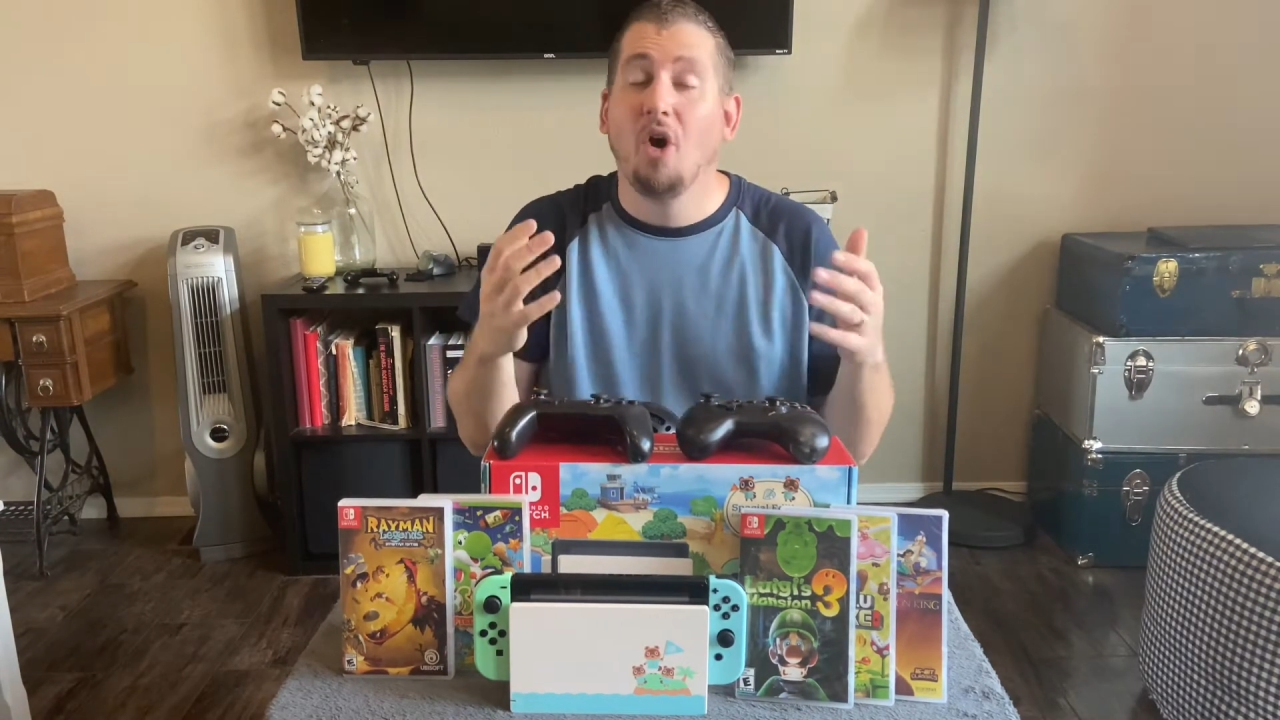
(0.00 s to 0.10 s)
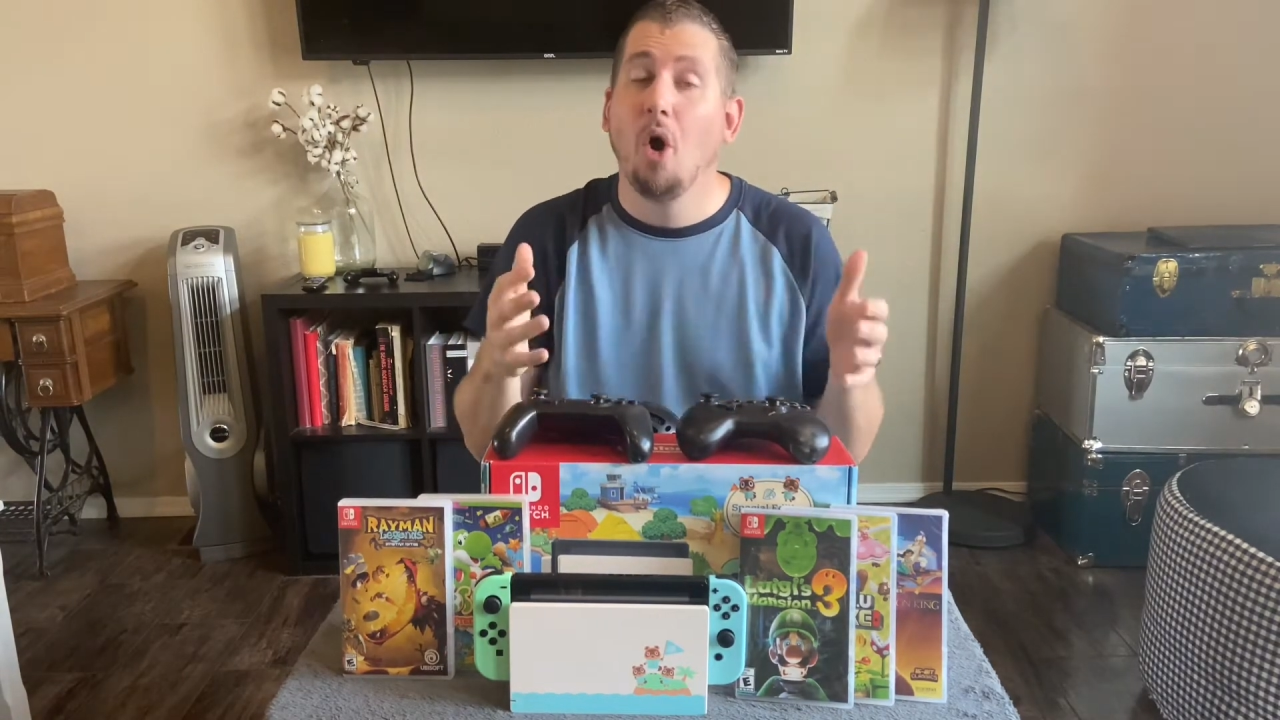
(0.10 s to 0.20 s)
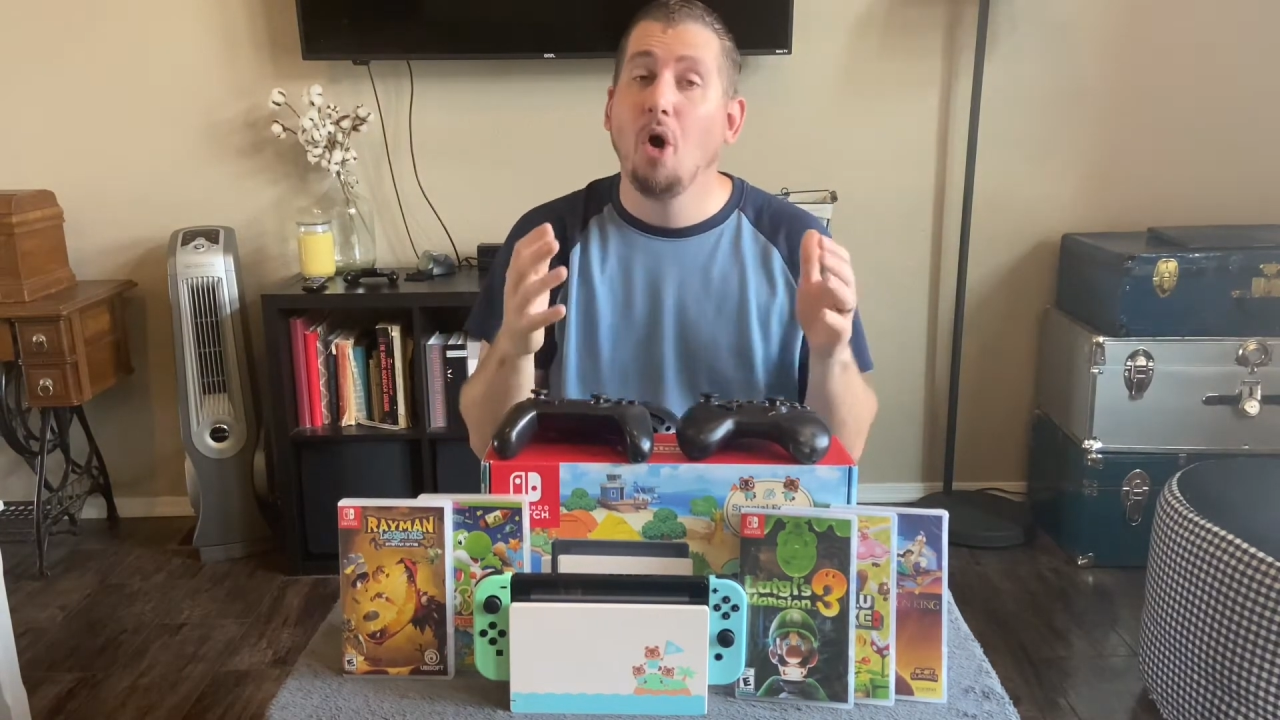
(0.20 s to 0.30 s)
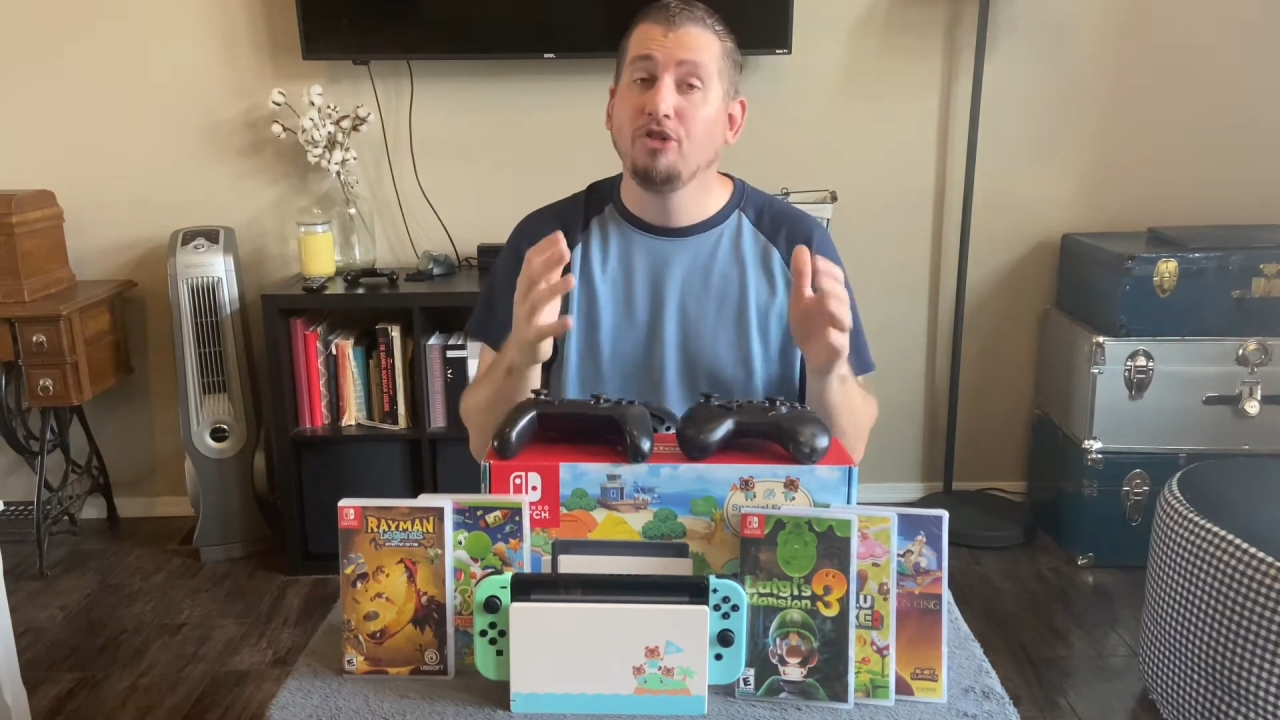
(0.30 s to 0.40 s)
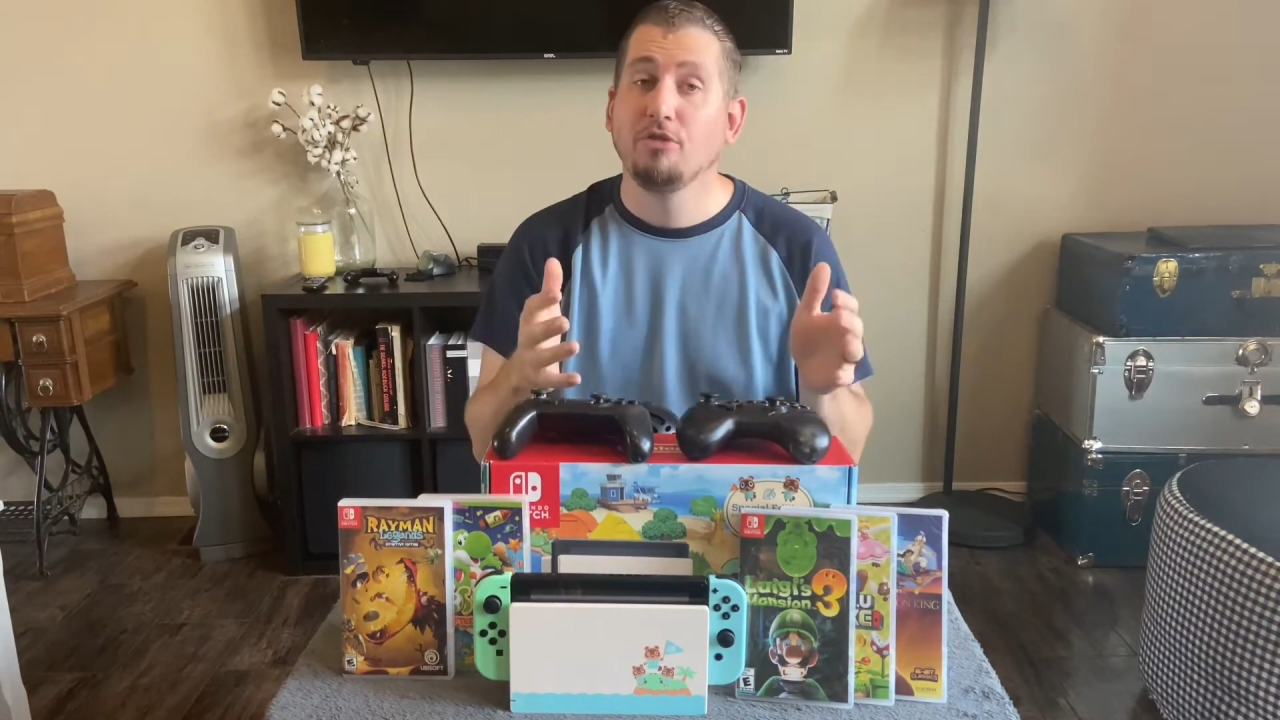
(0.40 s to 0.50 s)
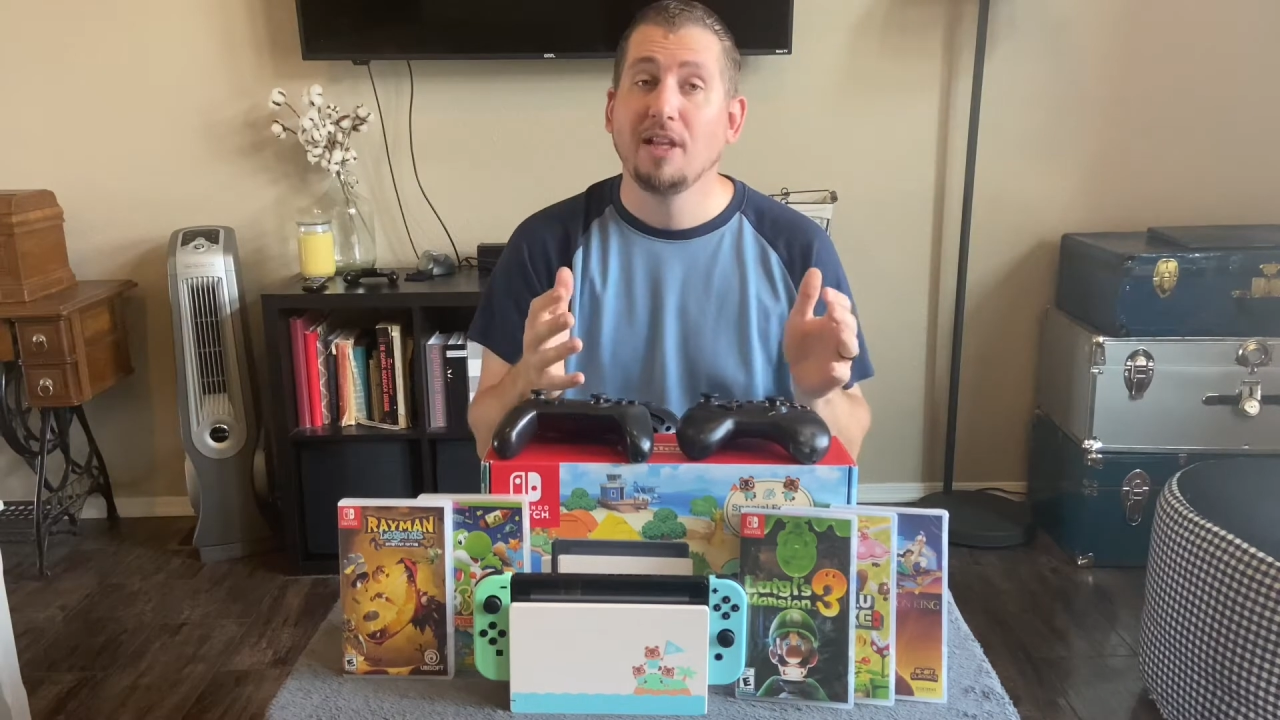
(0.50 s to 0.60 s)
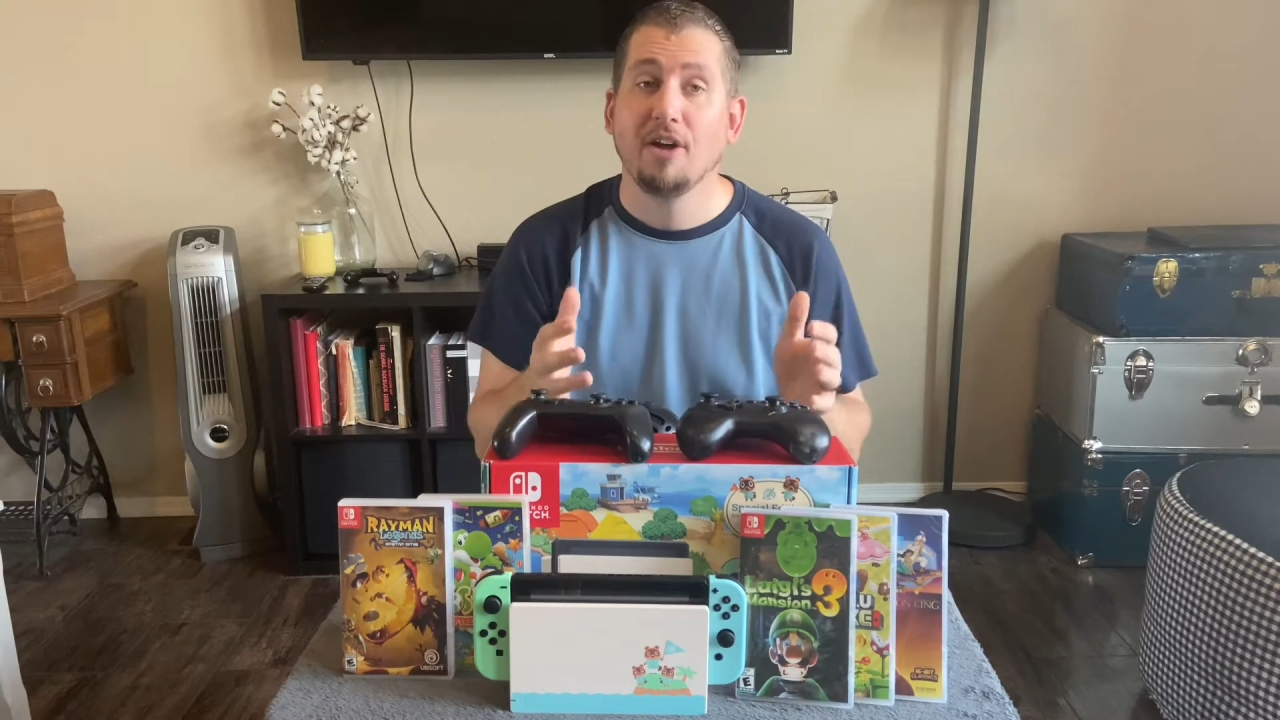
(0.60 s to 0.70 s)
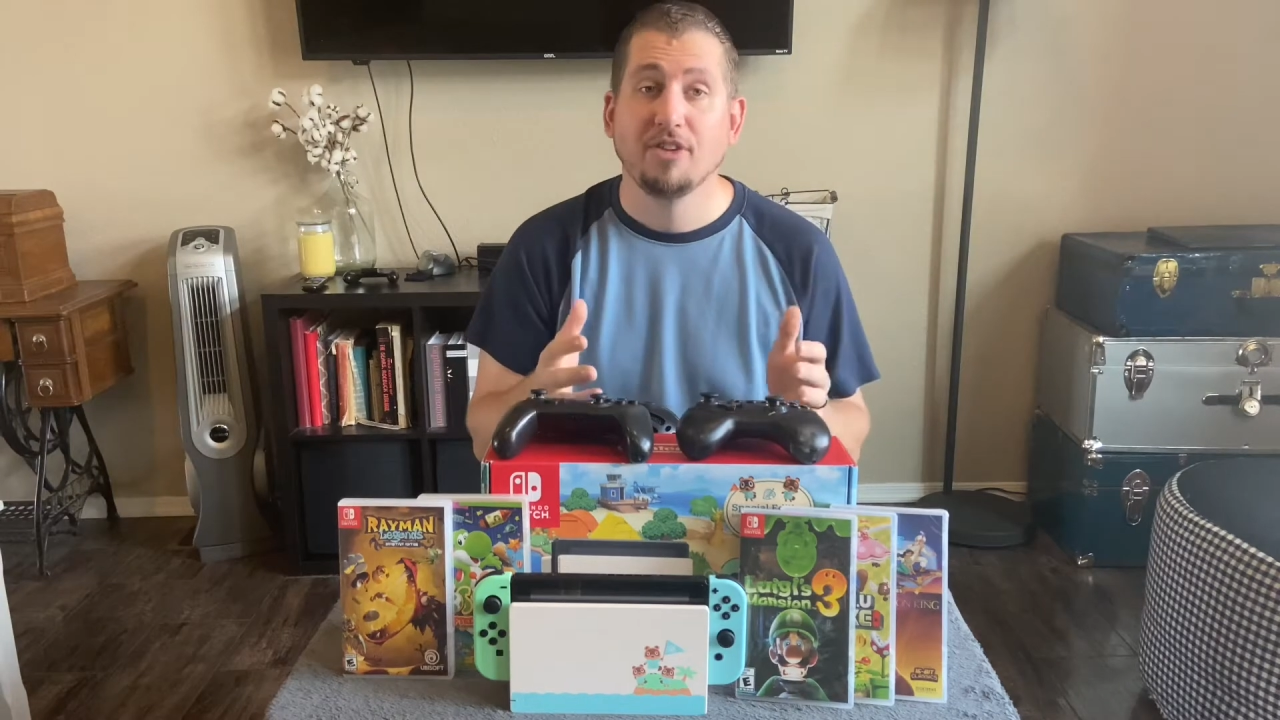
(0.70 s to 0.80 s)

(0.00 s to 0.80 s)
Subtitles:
also allows